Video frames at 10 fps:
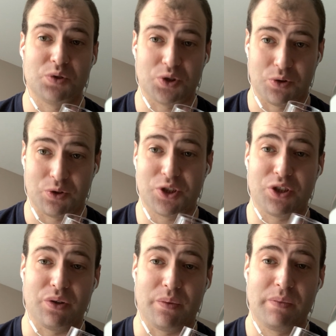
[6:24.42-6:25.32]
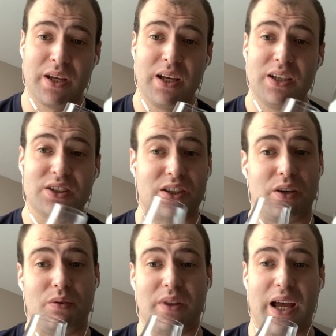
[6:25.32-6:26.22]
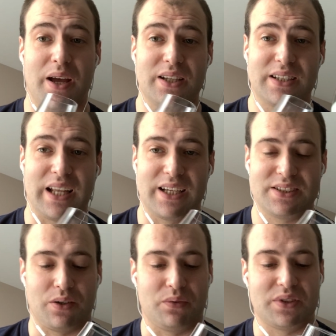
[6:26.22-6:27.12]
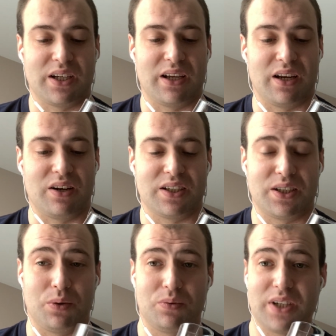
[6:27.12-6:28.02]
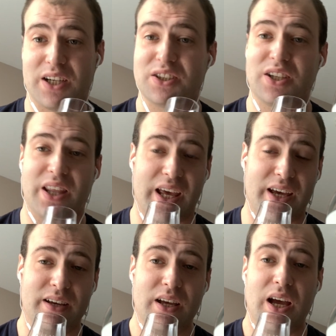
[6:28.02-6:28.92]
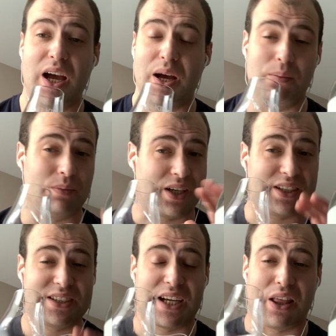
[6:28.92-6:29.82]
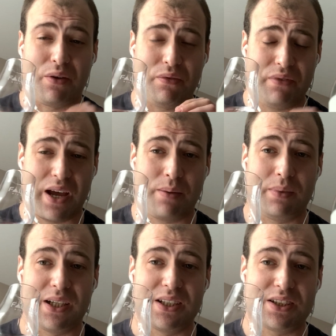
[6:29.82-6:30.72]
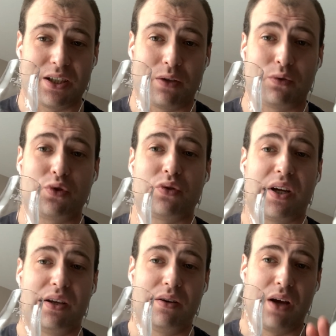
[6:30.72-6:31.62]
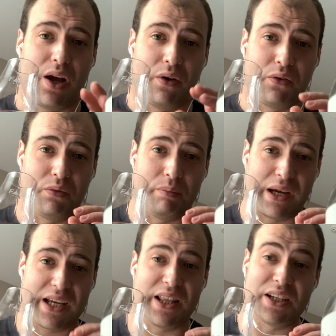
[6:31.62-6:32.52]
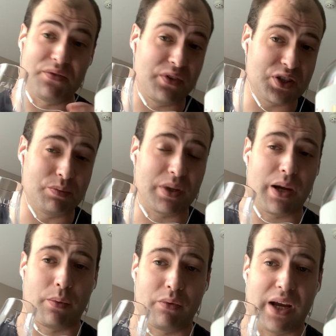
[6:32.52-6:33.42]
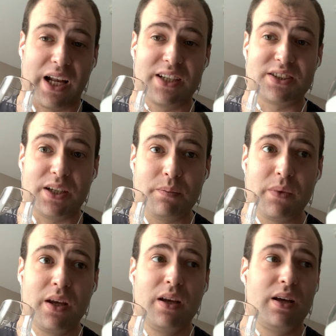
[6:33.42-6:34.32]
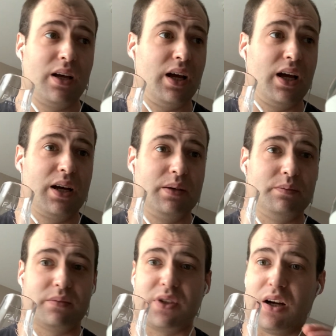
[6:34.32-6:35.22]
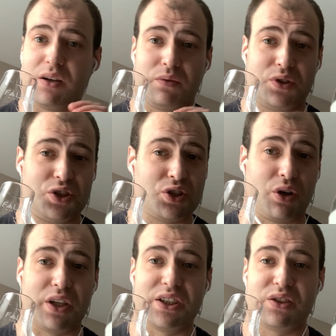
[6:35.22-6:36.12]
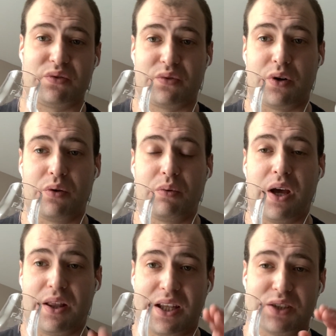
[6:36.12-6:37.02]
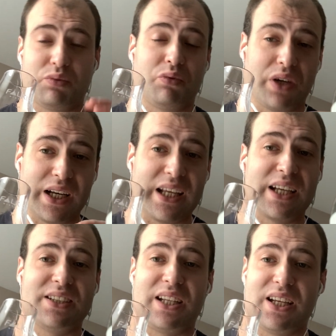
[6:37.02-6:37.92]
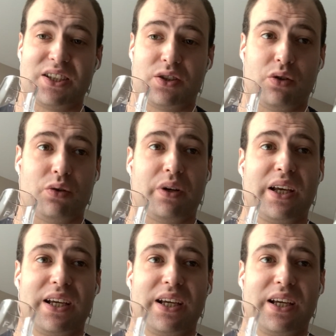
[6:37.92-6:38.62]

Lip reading: George Stewart, so that's obviously a nice little touch there. Like I say, the family's kind of trait of making this vision become a reality kind of shines through. This really is their story.